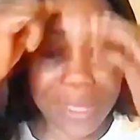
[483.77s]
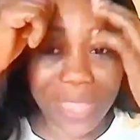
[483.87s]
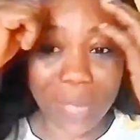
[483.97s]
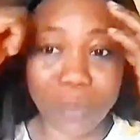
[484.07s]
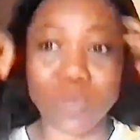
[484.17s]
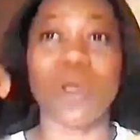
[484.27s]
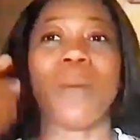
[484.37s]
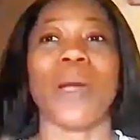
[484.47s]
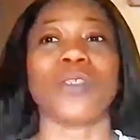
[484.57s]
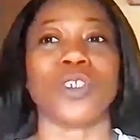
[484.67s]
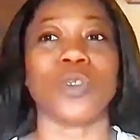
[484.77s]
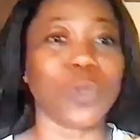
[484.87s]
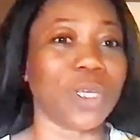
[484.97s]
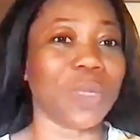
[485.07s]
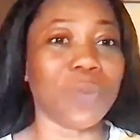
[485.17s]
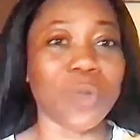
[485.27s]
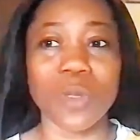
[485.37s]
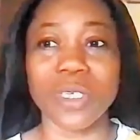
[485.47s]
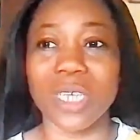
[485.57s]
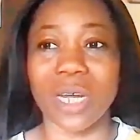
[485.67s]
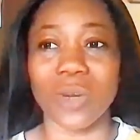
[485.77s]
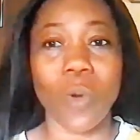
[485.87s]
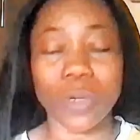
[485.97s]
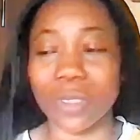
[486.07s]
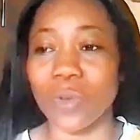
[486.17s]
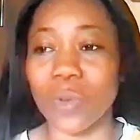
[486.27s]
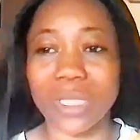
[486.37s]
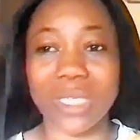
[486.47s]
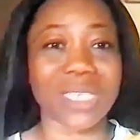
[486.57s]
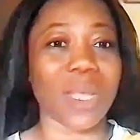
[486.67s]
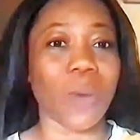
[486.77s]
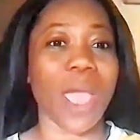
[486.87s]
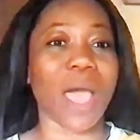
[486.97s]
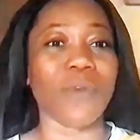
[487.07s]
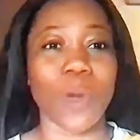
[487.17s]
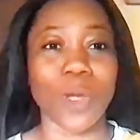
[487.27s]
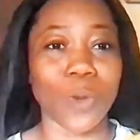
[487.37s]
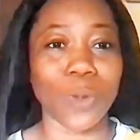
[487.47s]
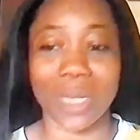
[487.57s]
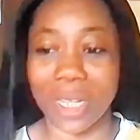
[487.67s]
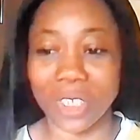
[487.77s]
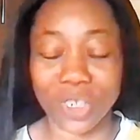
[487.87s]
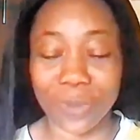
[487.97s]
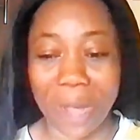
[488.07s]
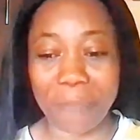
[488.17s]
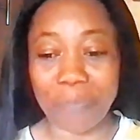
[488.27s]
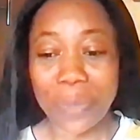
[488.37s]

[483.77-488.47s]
them talk about, the impunity and all the nonsense that we have going on in Nigeria.